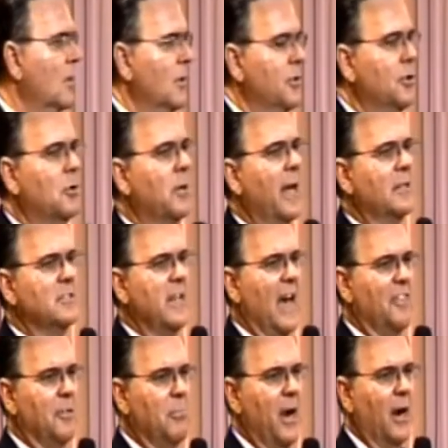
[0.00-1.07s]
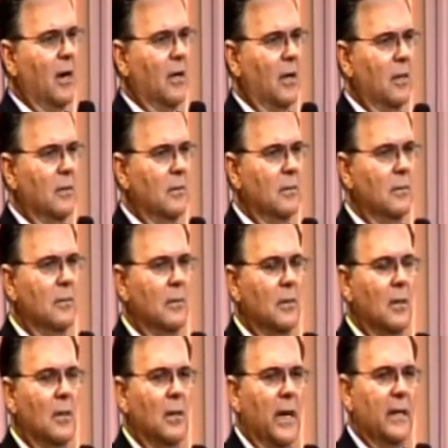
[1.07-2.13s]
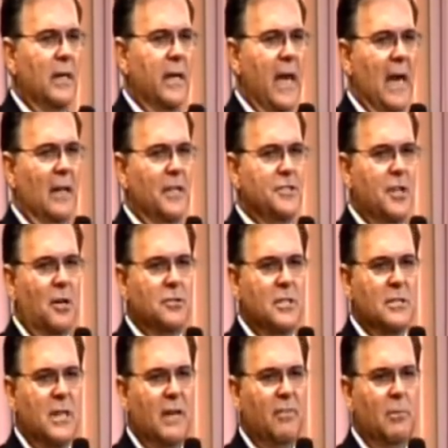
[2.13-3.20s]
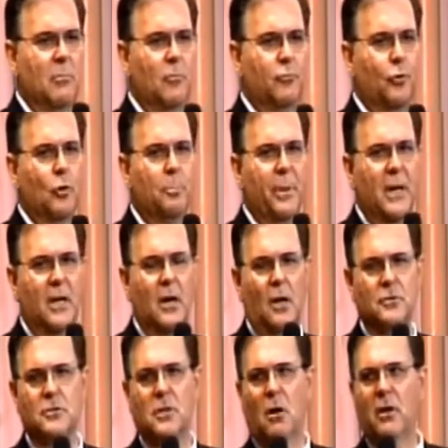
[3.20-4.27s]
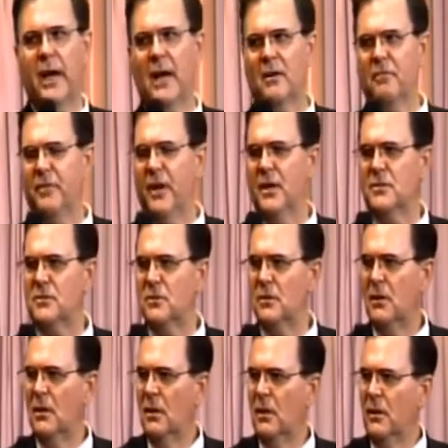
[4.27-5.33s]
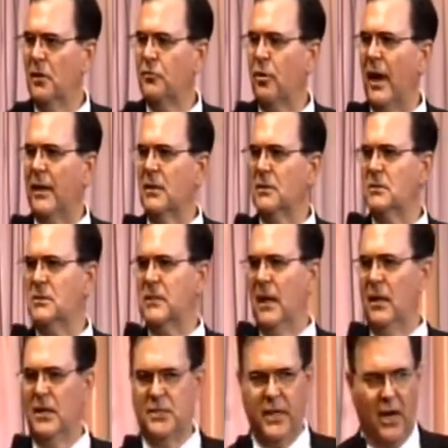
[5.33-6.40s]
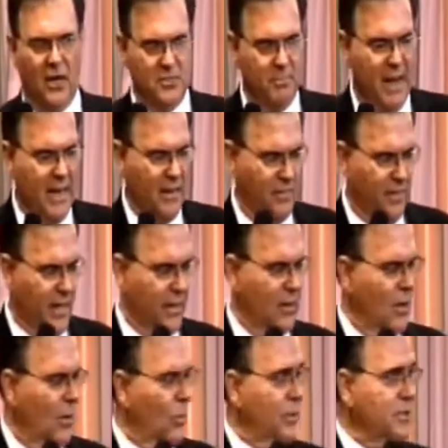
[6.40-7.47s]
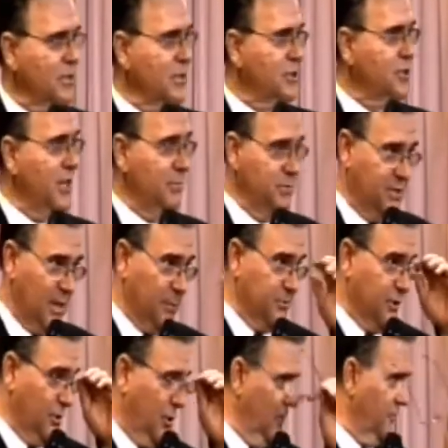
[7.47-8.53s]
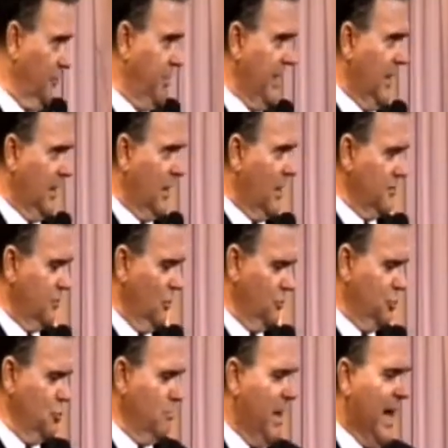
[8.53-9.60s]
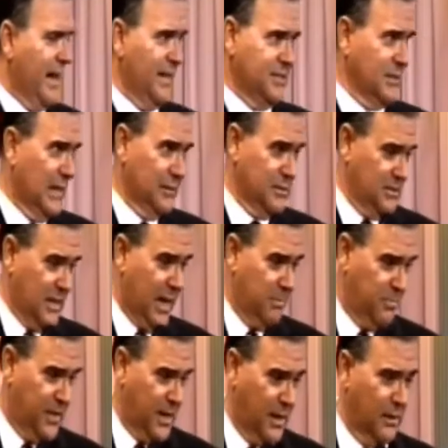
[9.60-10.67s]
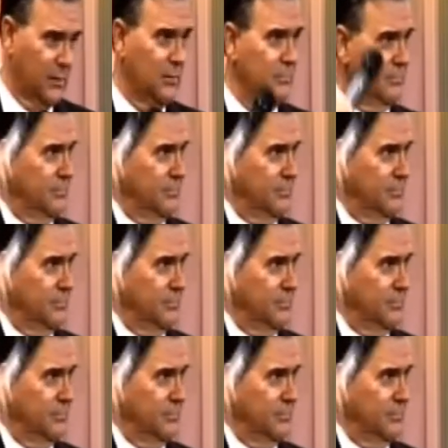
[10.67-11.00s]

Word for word: You go down South America, and the Catholic Church is giving true Pentecostals all kind of fits. They're trying to sell this charismatic thing, which is a cheap substitute for Pentecost. Don't you buy it, it's not the same thing.